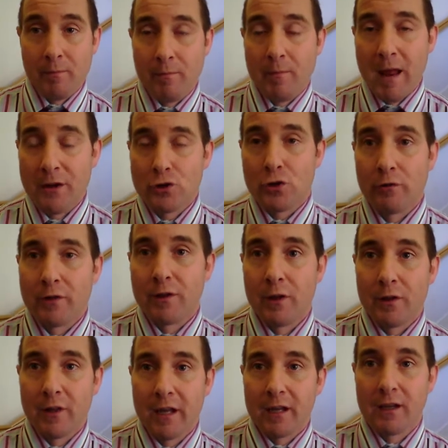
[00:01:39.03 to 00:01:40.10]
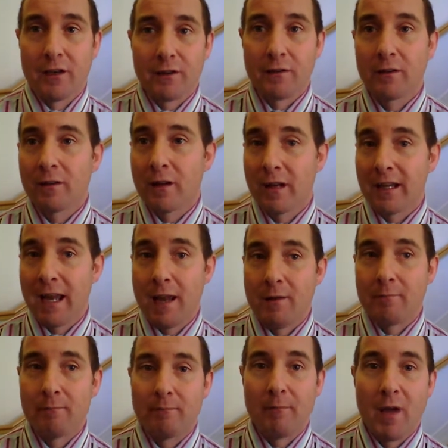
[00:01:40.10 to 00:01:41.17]
ensuring that they can
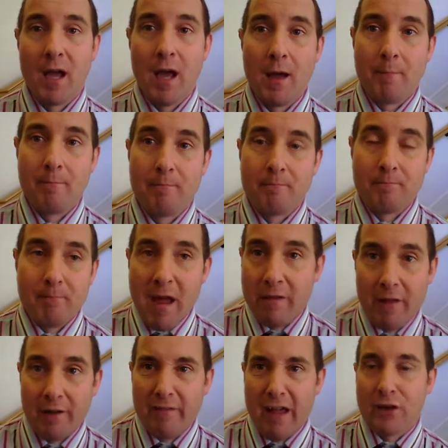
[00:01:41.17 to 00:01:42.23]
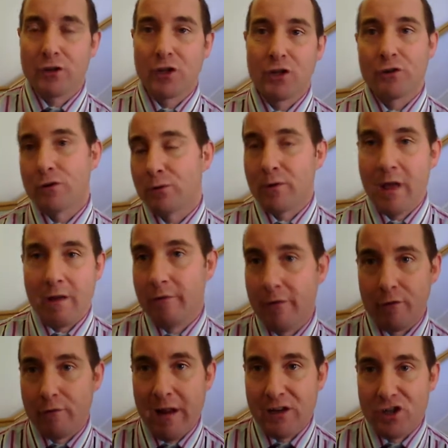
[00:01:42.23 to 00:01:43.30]
gain better advantage
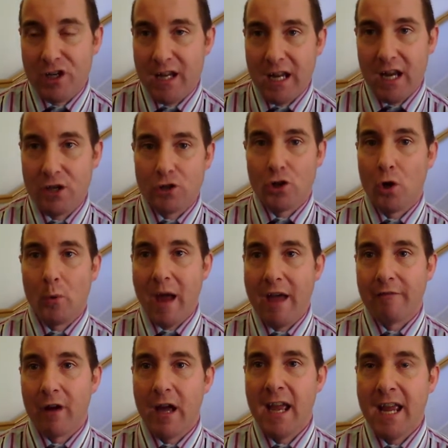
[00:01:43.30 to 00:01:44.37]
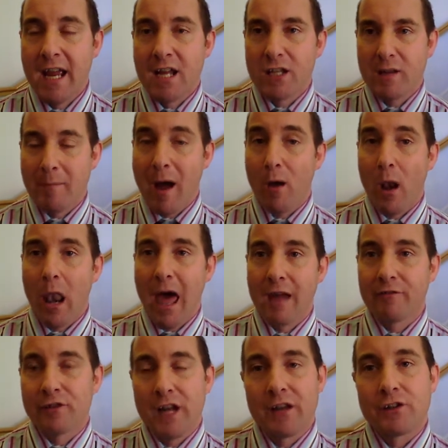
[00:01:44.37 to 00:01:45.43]
through education or whatever, it's about life
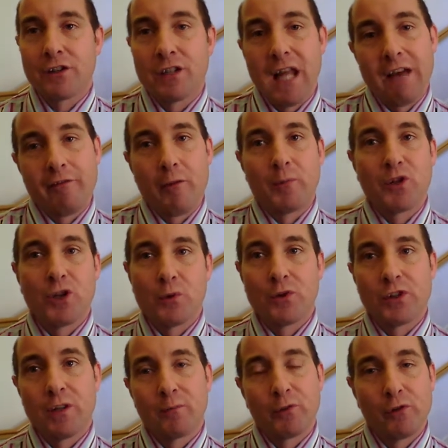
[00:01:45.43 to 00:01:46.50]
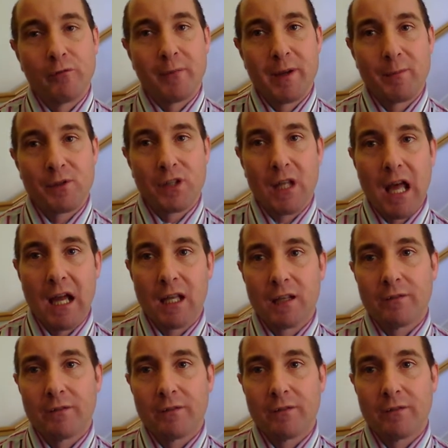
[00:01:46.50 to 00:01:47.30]
chances, life opportunities, improving people's lives.